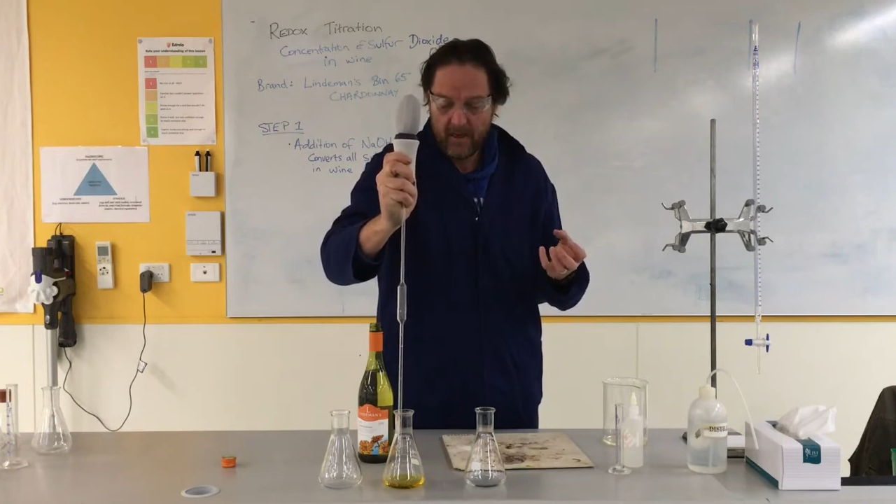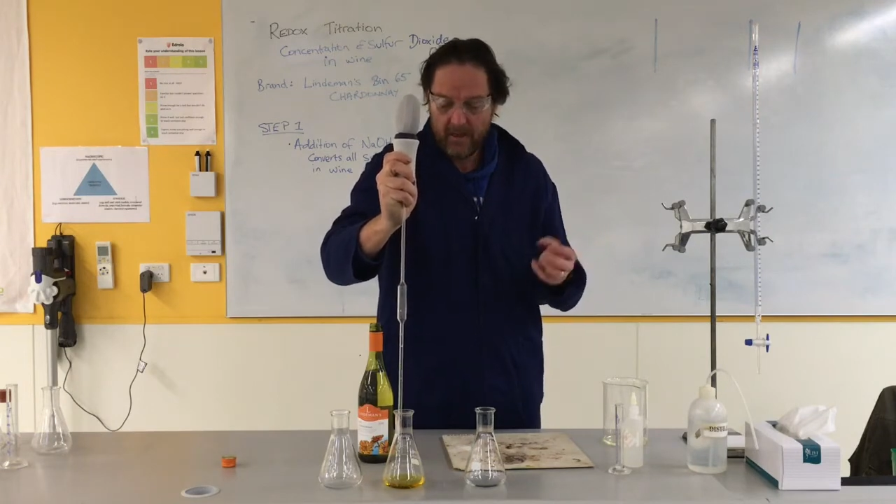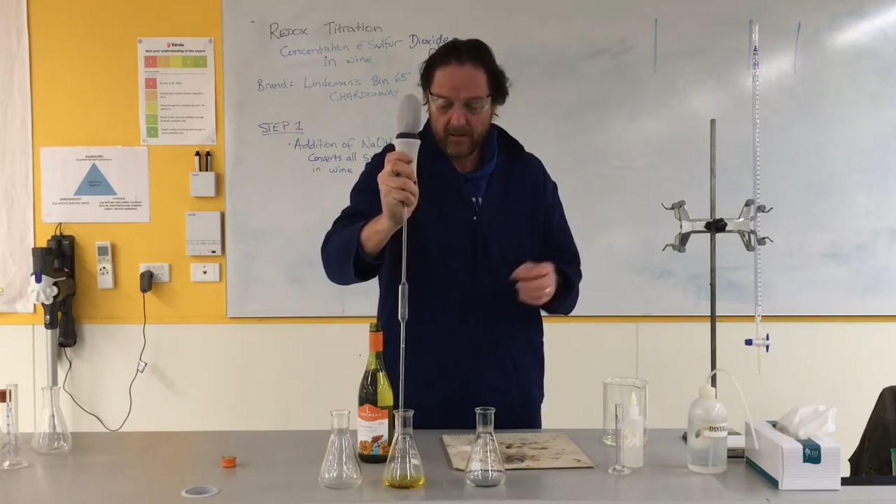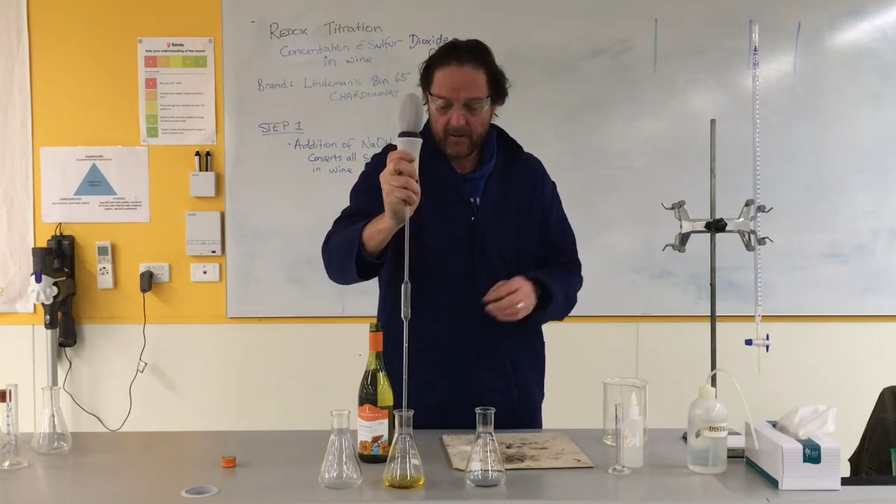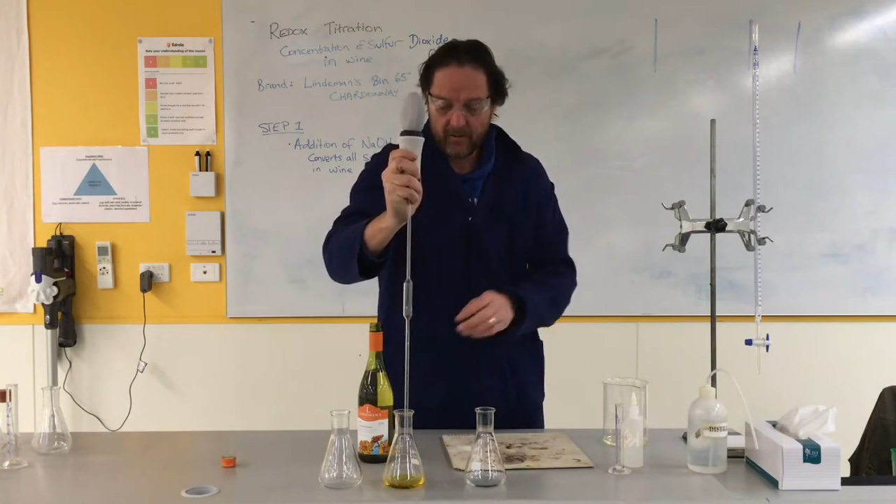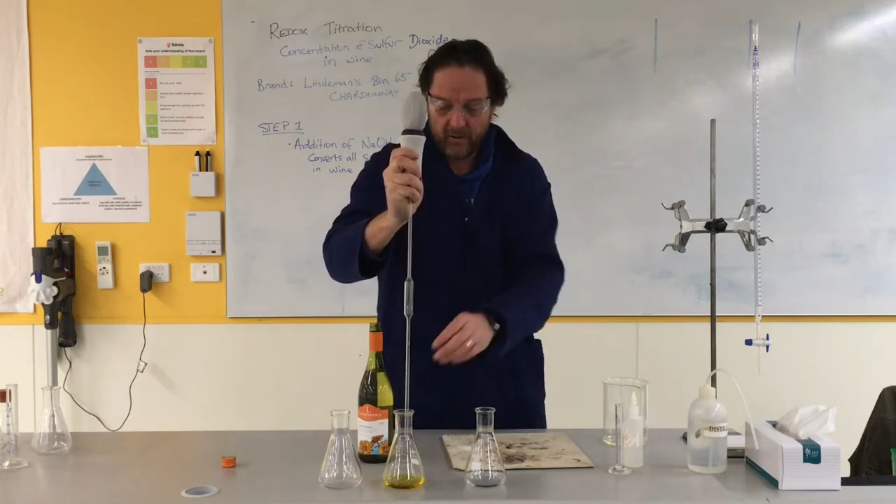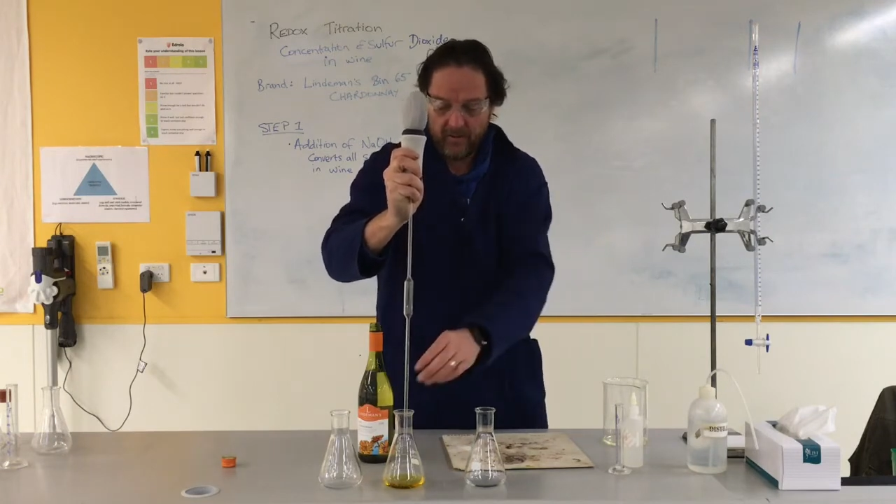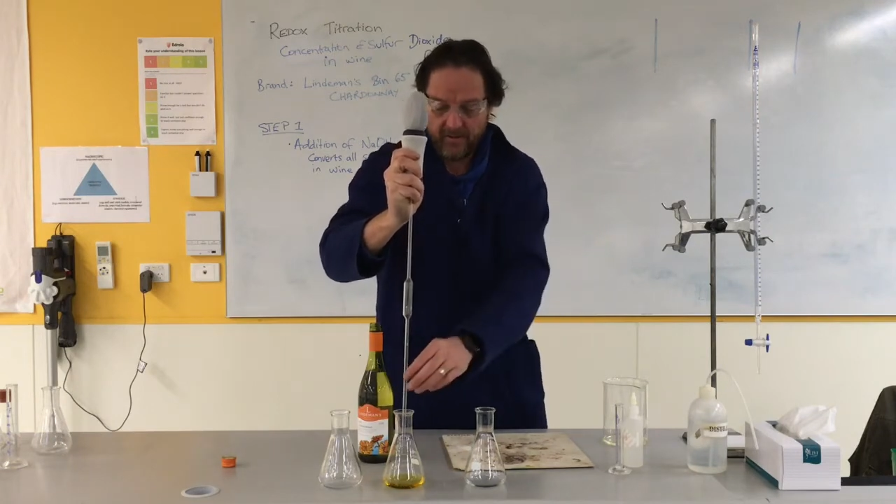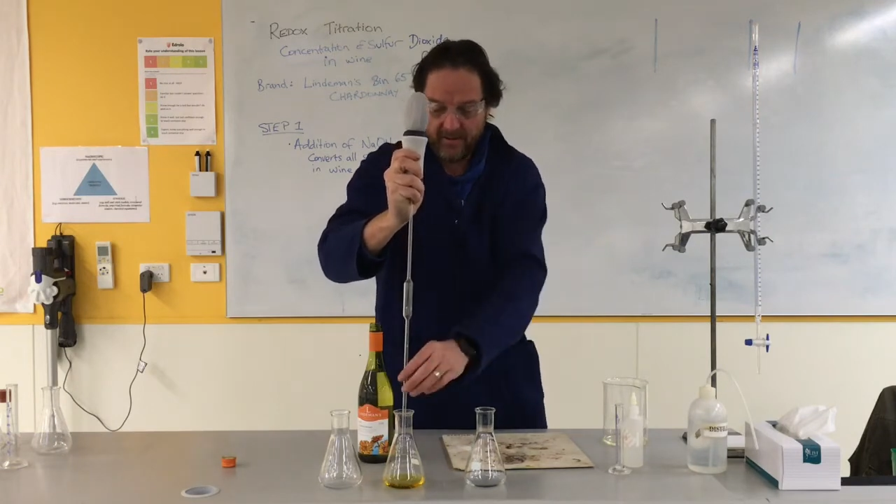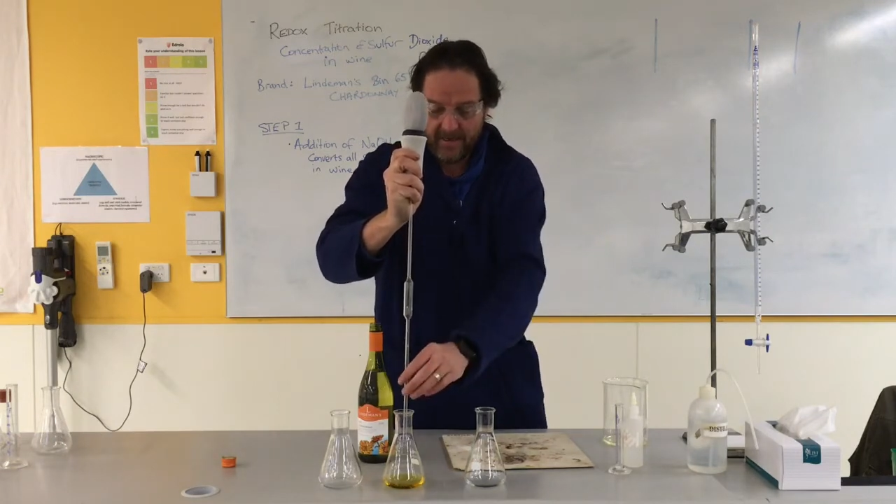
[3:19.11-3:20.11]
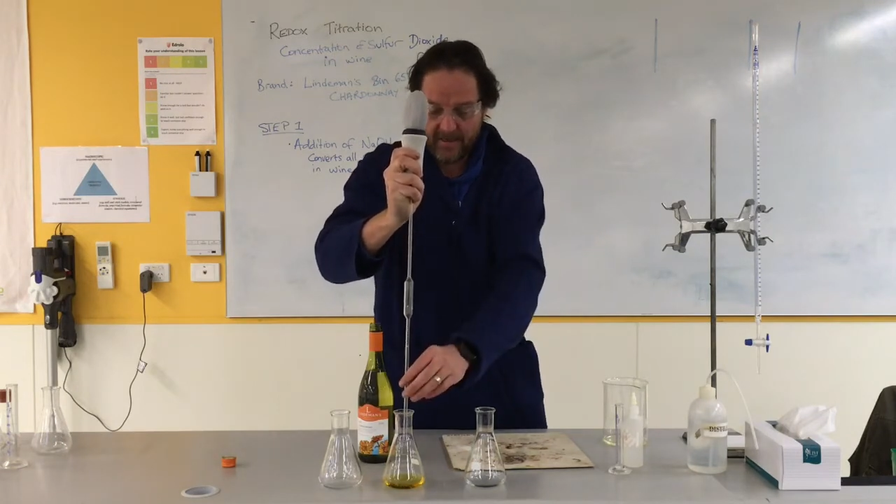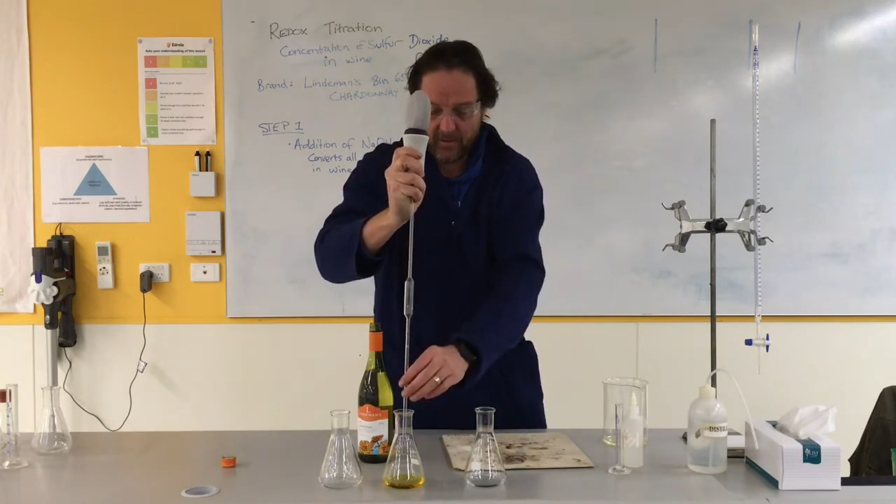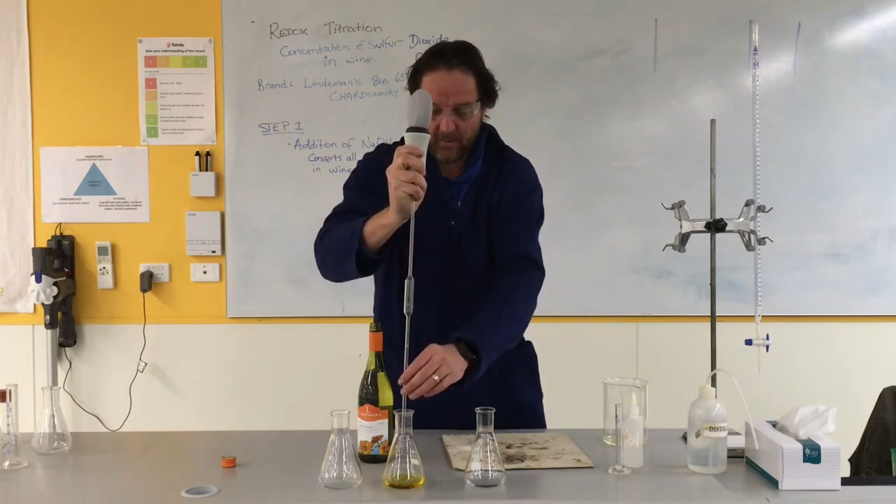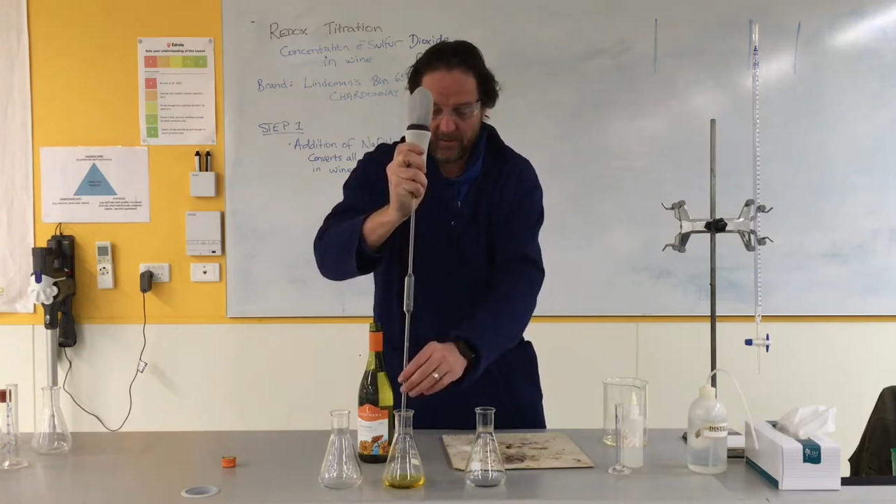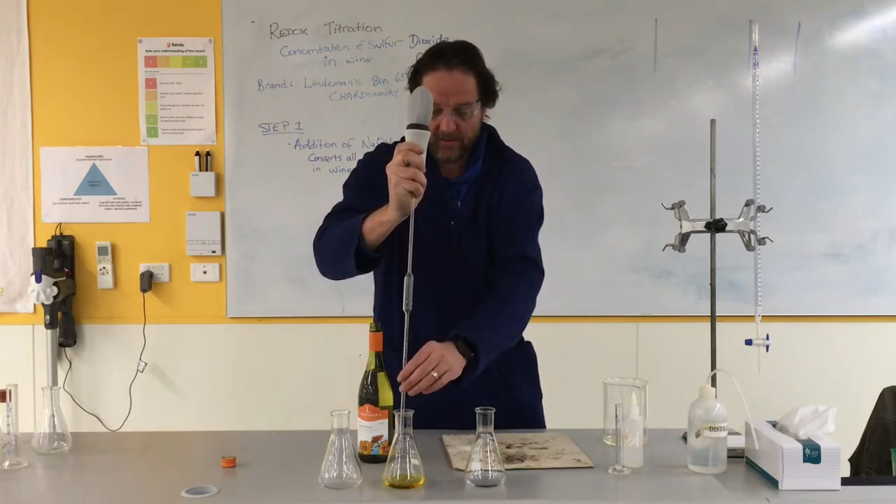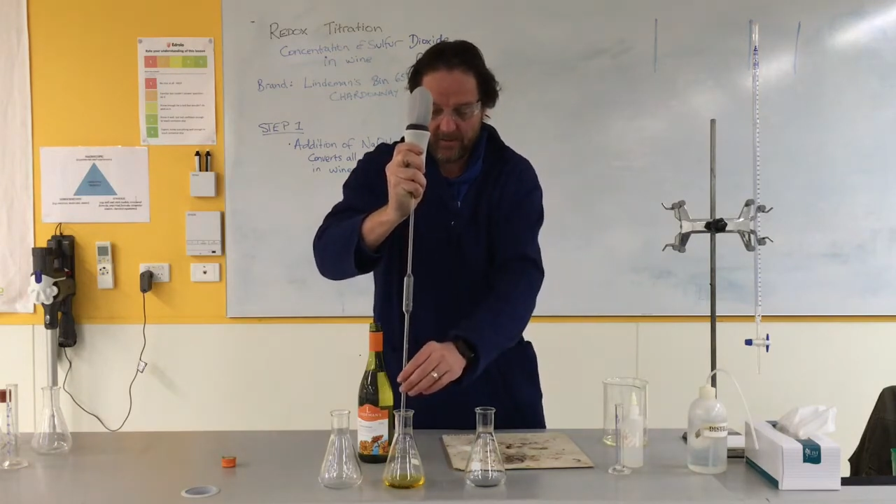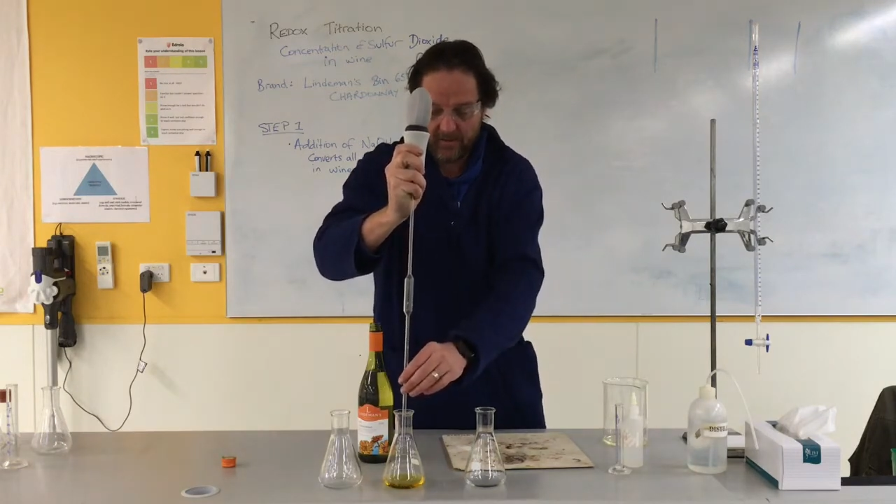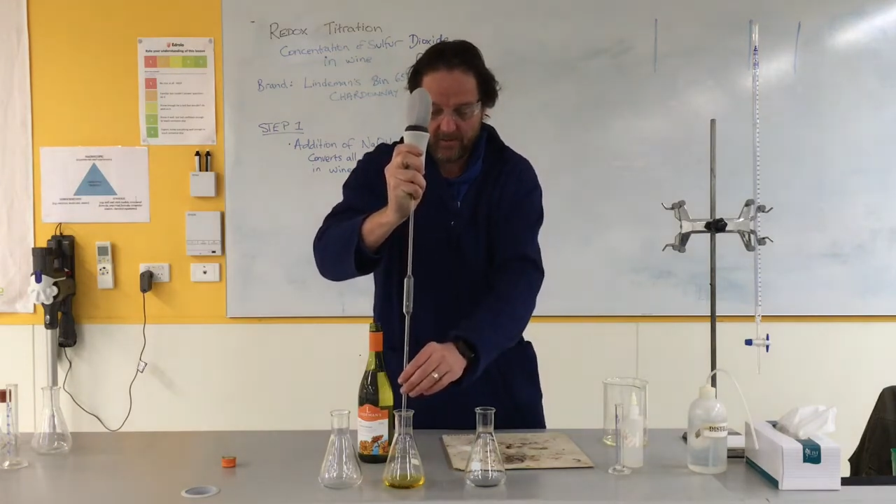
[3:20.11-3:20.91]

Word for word: are going to turn into aqueous